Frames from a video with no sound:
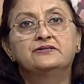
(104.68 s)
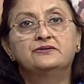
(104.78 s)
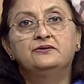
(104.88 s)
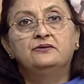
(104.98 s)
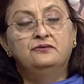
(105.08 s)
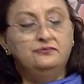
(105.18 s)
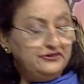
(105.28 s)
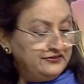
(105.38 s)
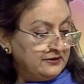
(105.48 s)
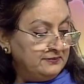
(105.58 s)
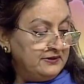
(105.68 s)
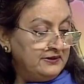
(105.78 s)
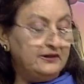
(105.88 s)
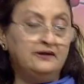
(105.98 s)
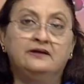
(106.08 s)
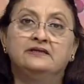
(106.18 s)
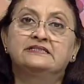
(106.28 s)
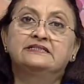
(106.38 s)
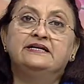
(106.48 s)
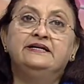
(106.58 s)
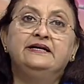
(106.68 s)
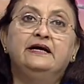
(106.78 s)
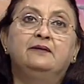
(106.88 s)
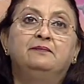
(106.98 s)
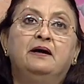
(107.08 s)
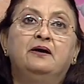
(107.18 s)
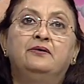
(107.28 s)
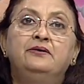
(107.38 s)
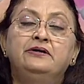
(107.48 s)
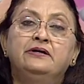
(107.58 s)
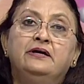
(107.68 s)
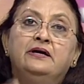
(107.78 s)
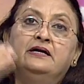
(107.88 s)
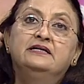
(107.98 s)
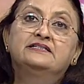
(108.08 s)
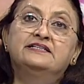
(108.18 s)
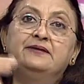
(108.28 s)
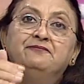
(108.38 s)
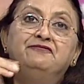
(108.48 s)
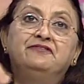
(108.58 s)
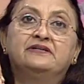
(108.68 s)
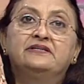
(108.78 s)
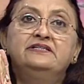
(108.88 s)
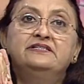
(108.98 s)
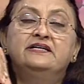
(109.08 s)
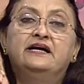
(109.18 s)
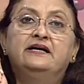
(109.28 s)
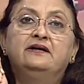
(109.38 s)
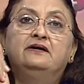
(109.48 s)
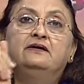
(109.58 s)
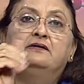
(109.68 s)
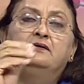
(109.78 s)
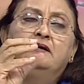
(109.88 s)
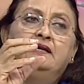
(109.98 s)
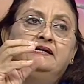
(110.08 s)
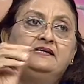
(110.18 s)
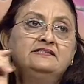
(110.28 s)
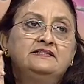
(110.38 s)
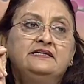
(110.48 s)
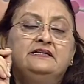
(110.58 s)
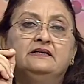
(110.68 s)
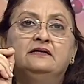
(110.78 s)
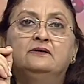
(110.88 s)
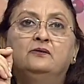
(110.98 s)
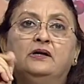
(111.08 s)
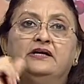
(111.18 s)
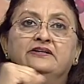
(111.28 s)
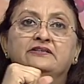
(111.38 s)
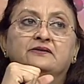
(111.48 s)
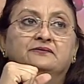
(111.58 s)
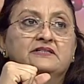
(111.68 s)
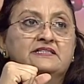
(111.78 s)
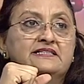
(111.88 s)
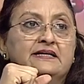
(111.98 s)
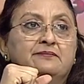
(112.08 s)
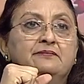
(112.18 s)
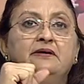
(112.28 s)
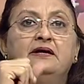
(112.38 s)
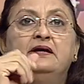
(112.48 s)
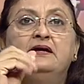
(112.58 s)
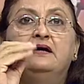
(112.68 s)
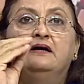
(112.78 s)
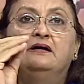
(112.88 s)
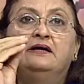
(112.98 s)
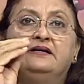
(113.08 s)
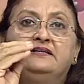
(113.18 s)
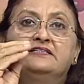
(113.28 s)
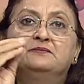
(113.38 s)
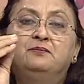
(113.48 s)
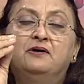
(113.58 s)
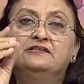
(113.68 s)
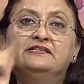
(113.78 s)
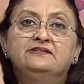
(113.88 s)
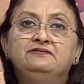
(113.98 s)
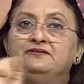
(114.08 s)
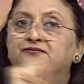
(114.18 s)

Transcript: so we shall be uh, studying about stem first and uh, let us see the qualities of the stem uh, it is positively